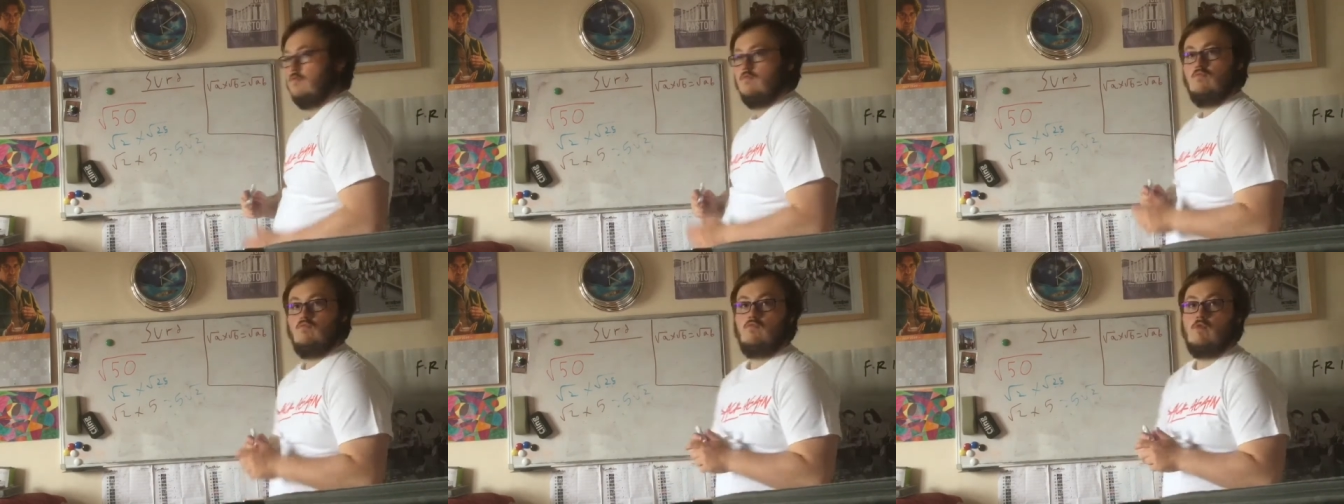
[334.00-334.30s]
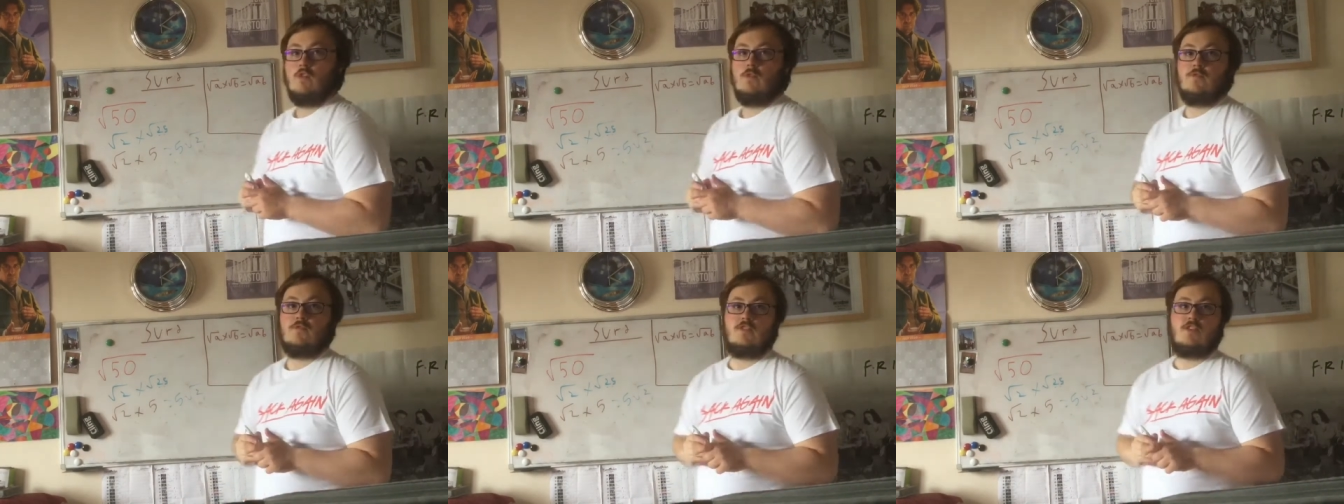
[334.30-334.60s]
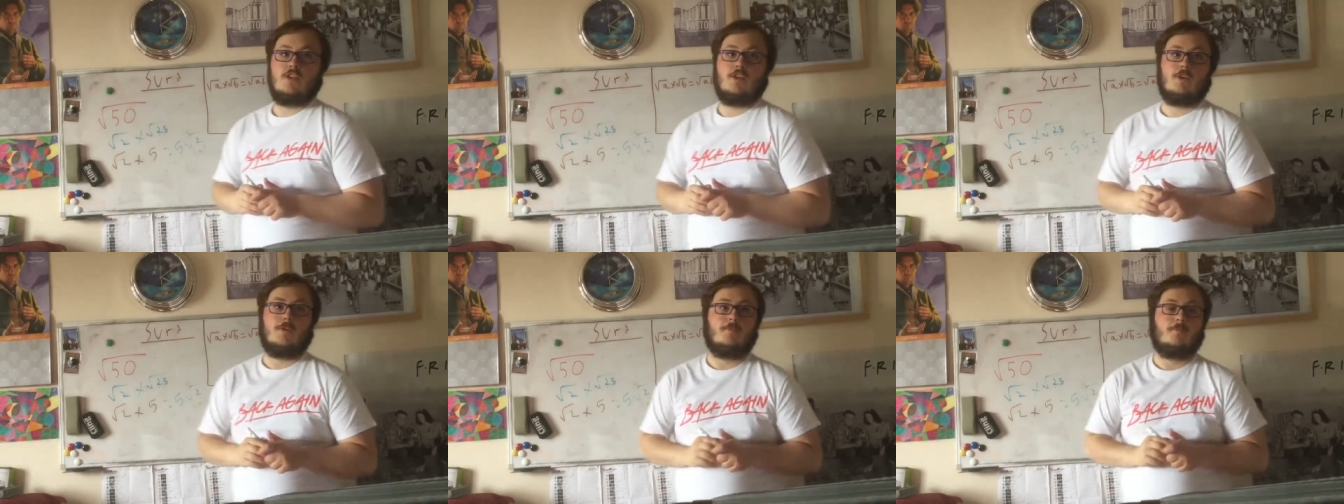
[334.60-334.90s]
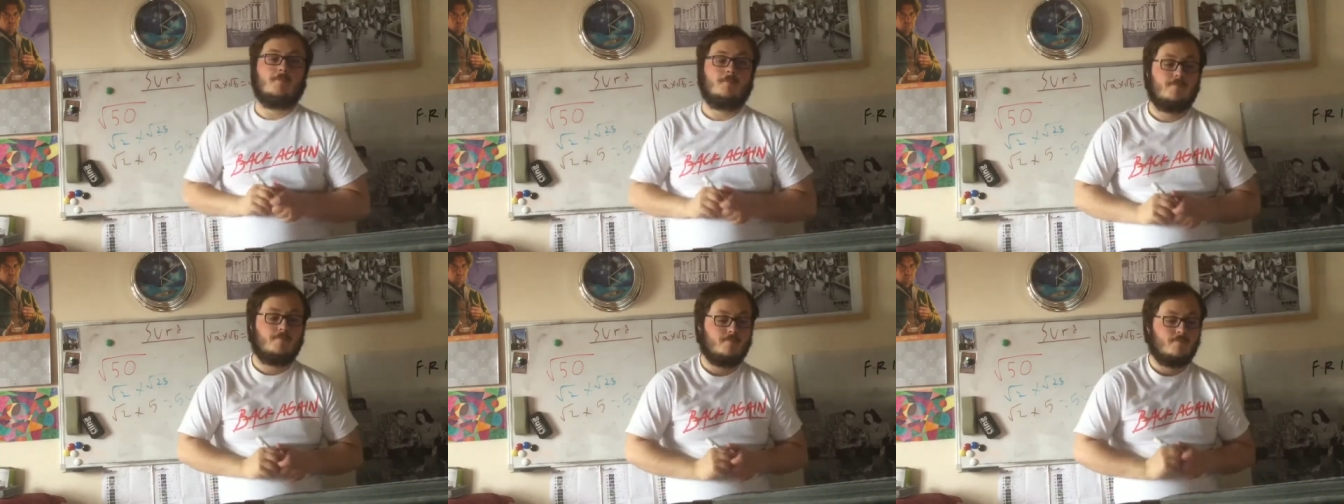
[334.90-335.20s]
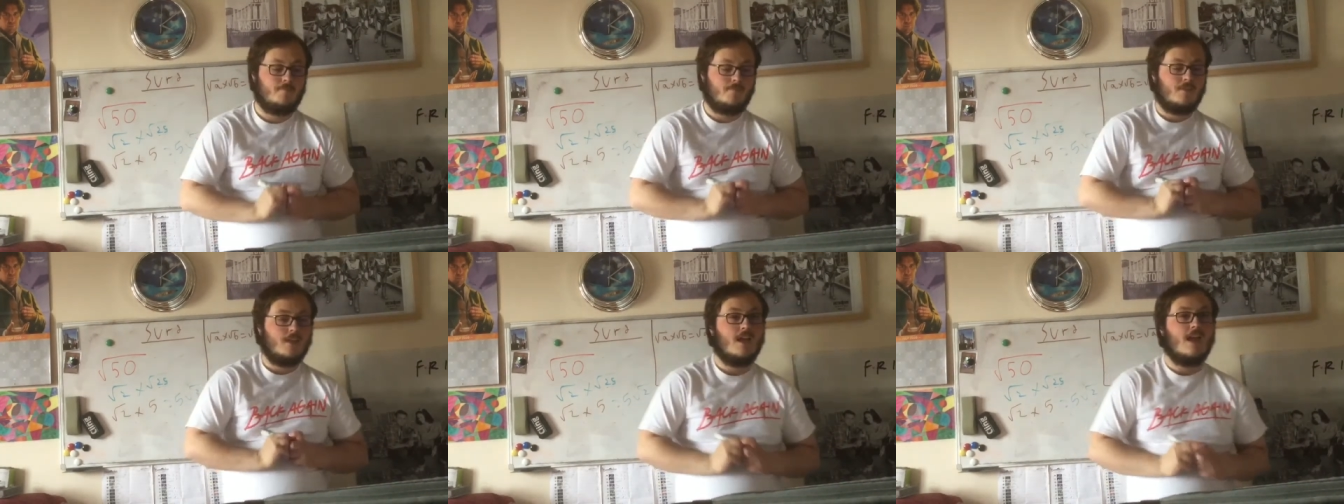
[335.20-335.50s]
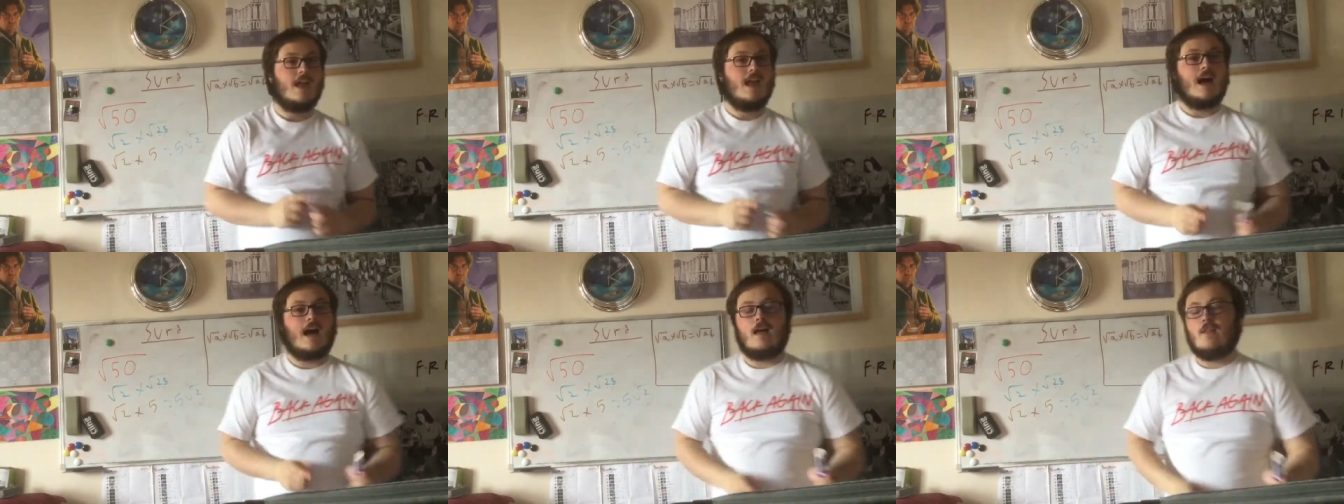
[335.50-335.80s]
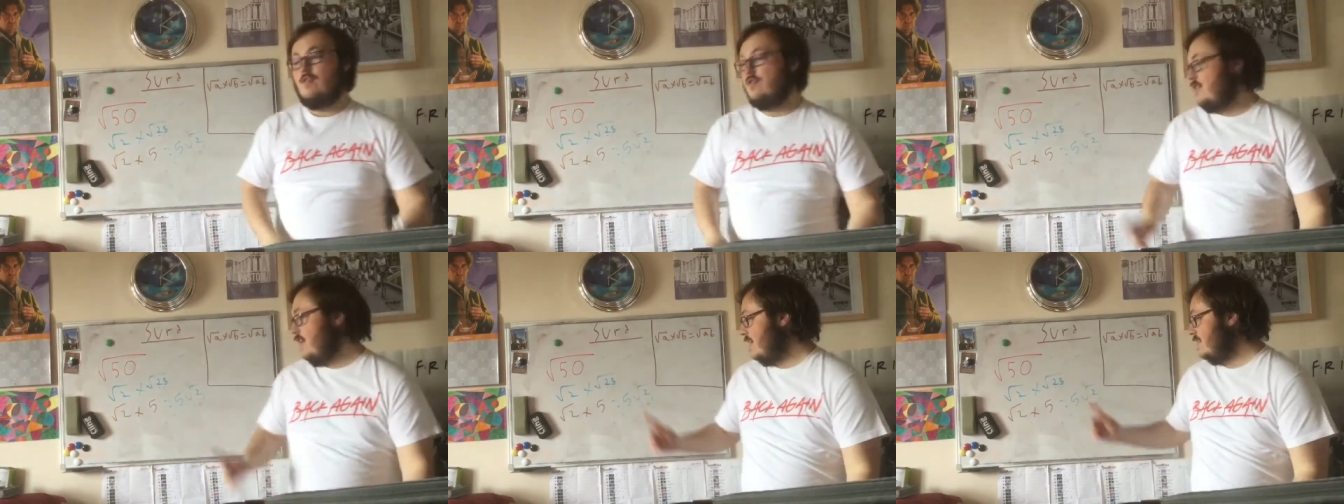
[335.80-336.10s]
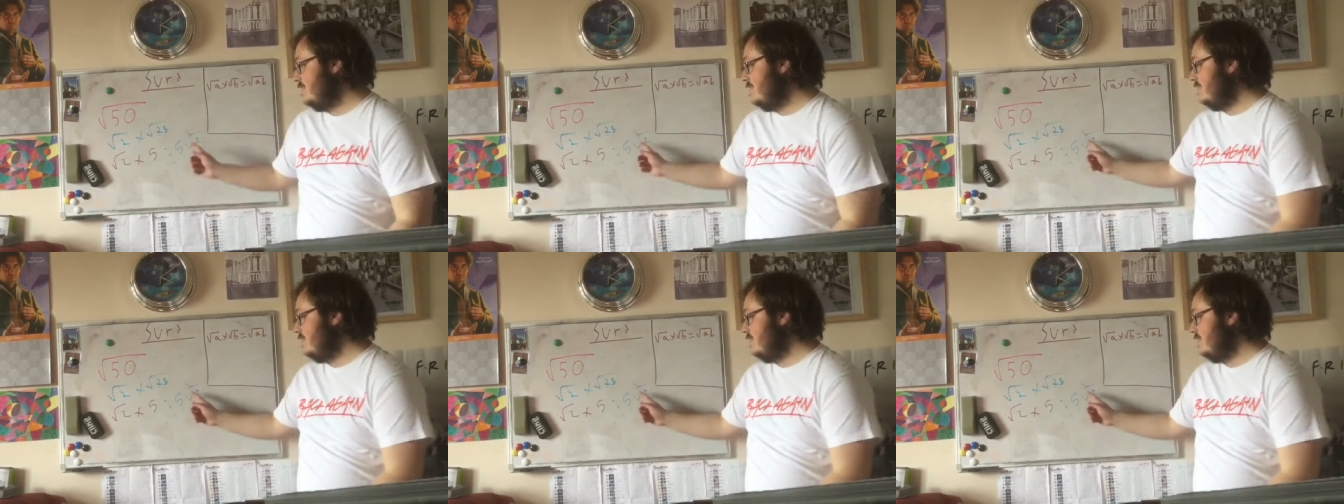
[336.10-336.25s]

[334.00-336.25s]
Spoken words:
root 2. And that is